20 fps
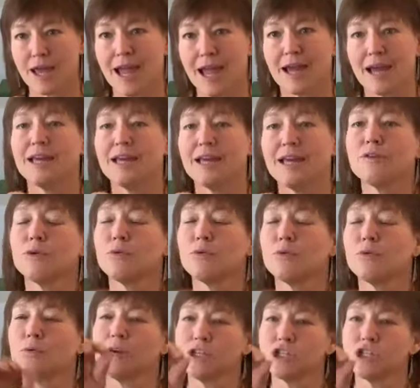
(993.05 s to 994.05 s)
and even
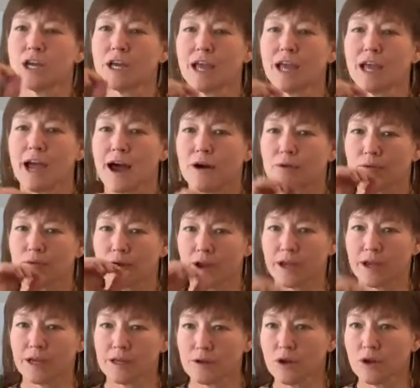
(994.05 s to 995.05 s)
reaching out
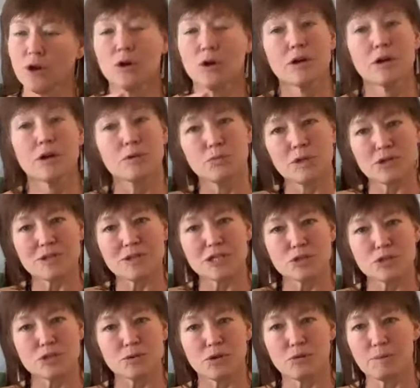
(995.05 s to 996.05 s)
right we do
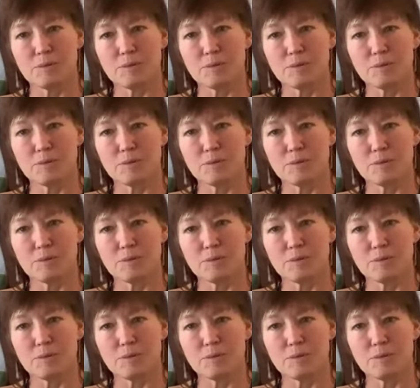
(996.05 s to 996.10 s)
this with yeah.